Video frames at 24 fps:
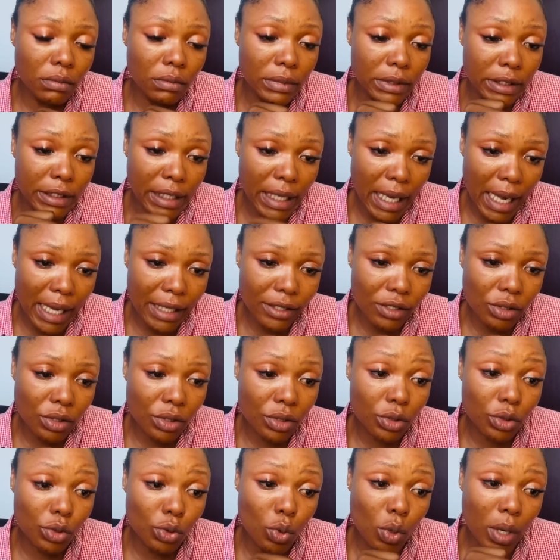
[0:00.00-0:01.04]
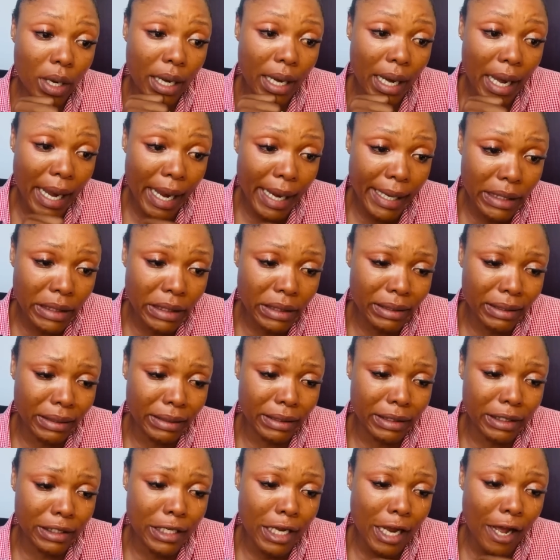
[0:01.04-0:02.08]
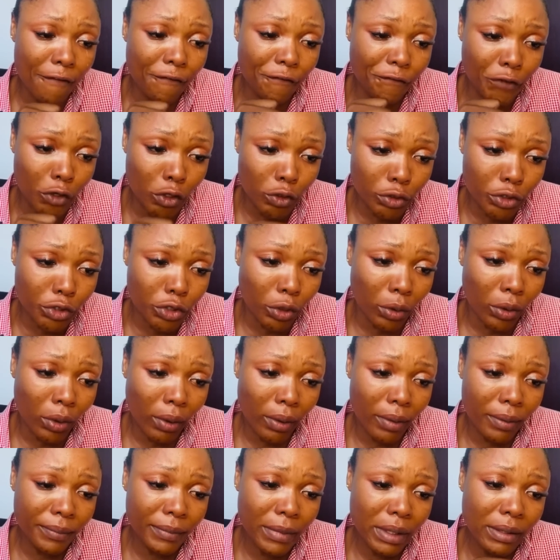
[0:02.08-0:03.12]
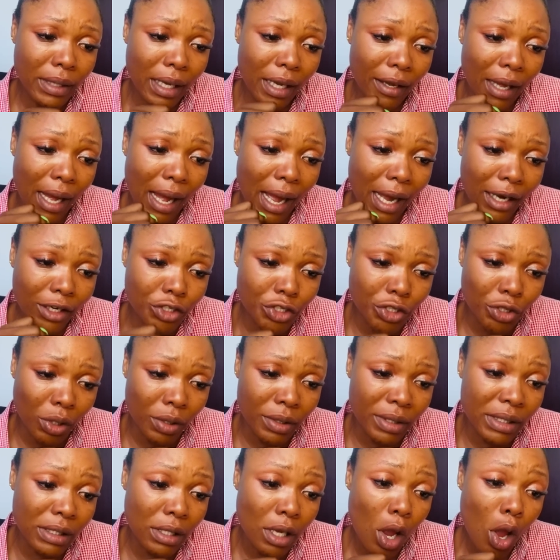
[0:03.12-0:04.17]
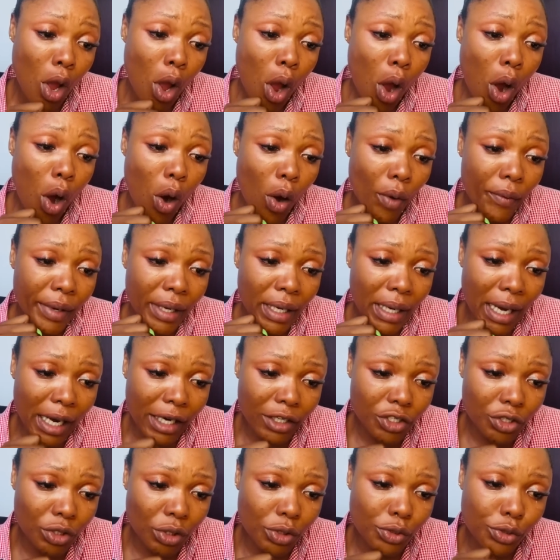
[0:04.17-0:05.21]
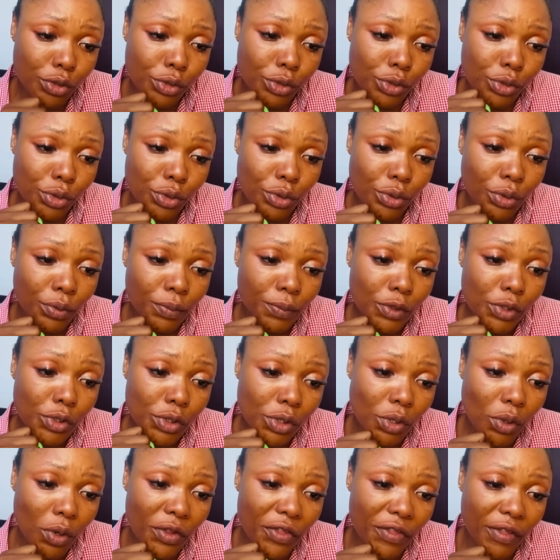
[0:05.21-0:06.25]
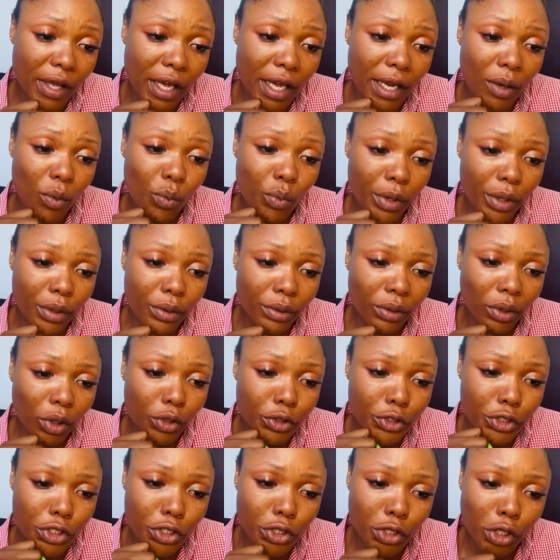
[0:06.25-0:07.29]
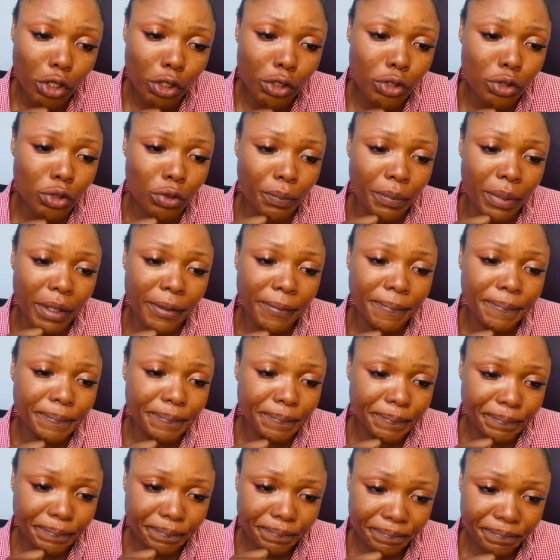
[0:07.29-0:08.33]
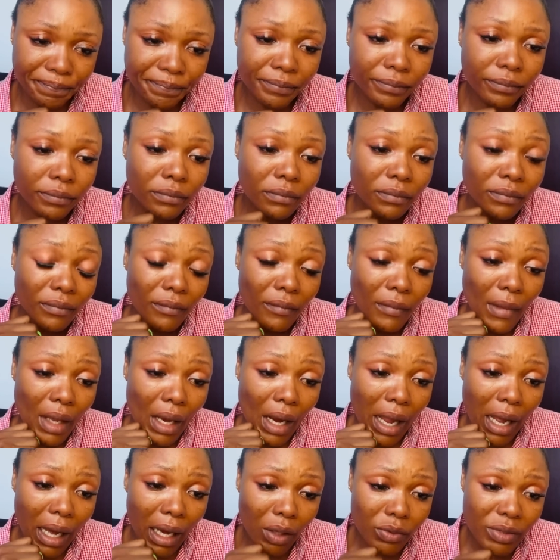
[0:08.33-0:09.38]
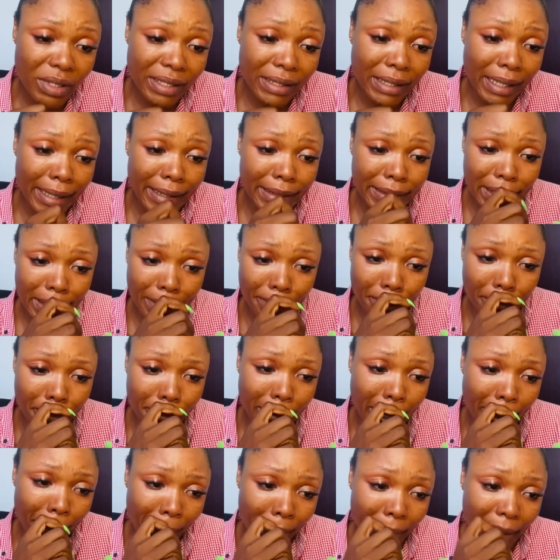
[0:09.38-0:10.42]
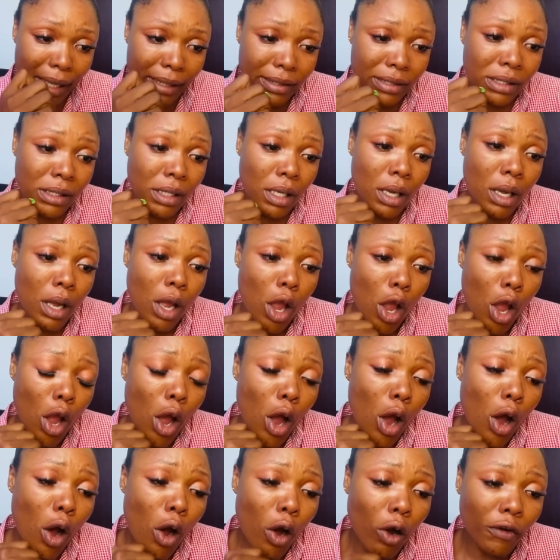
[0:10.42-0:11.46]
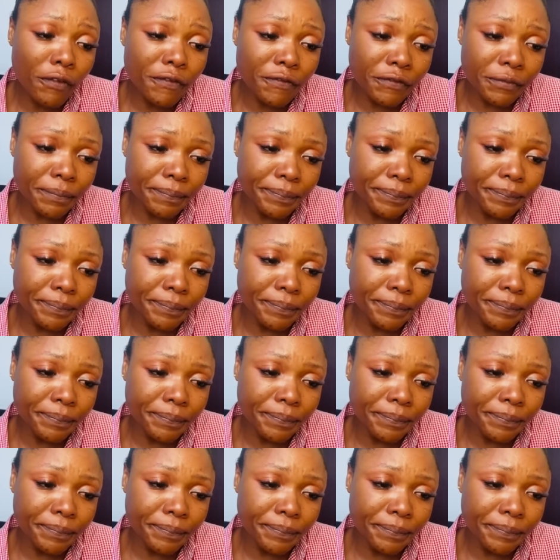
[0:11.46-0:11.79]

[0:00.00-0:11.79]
theirs to guide their future actions or inactions so they will continue to be outstanding members of